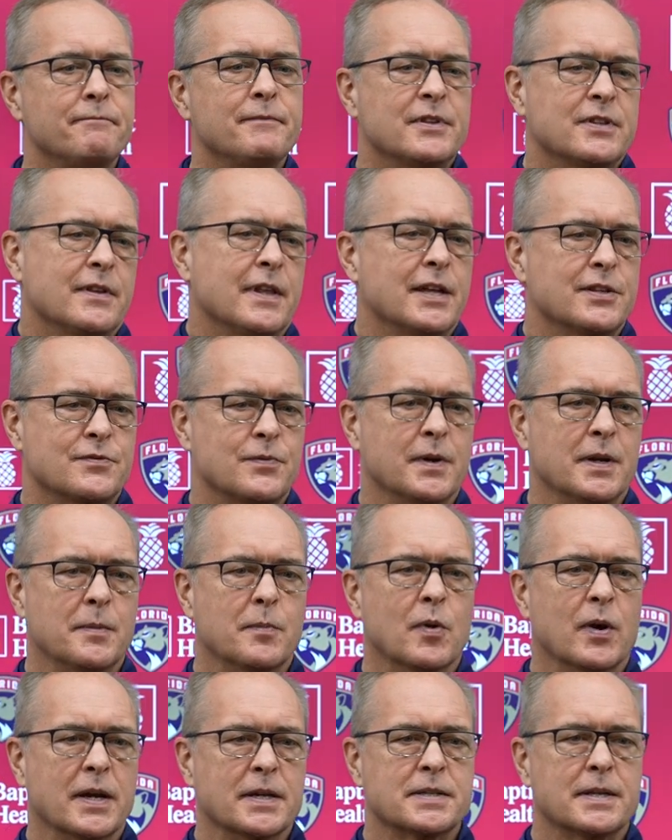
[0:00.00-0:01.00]
So that's what he
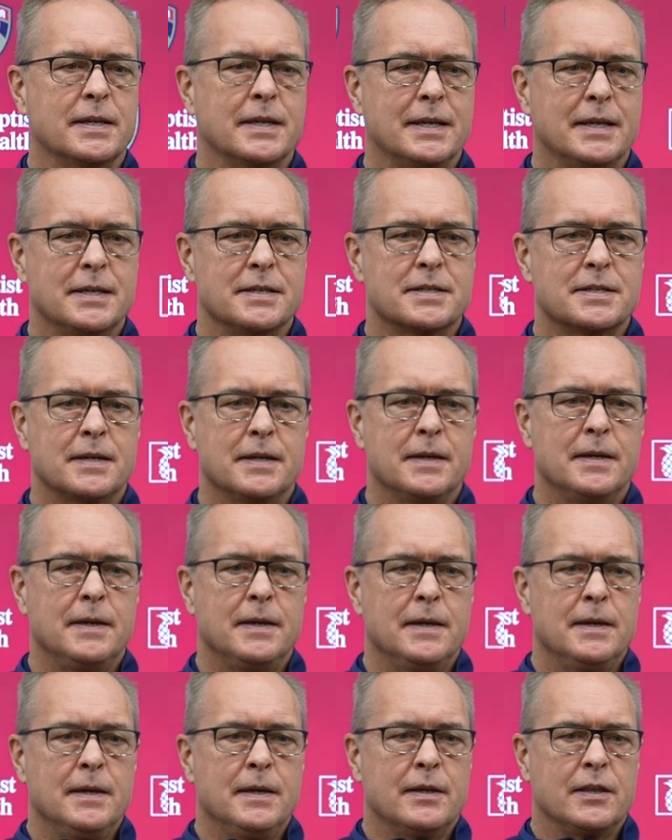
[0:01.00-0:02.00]
brings. I think
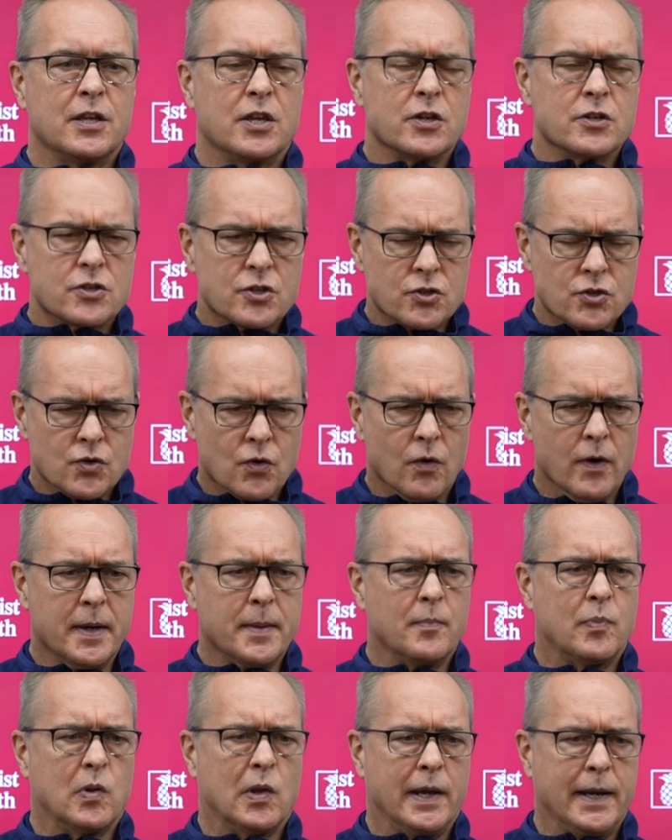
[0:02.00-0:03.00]
he's
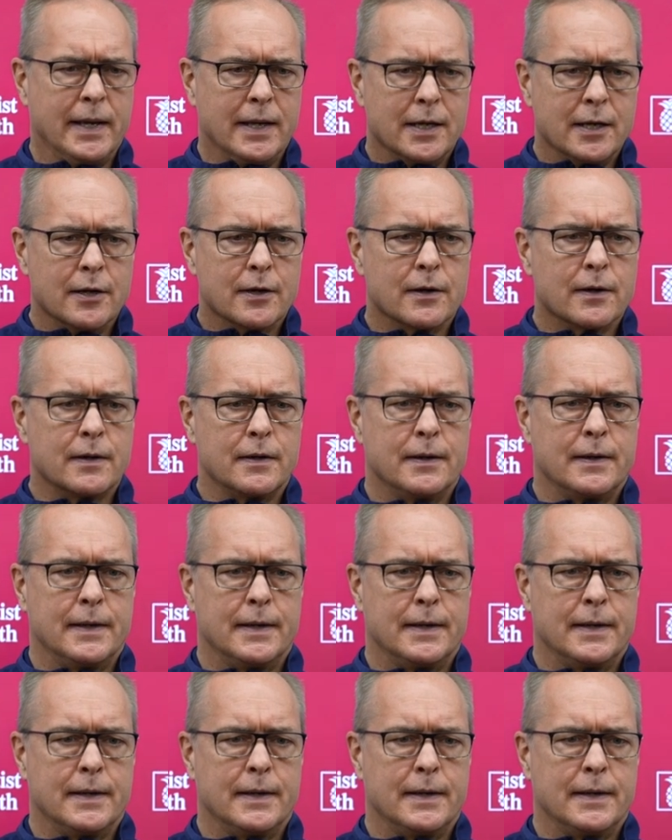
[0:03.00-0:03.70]
enjoying playing here.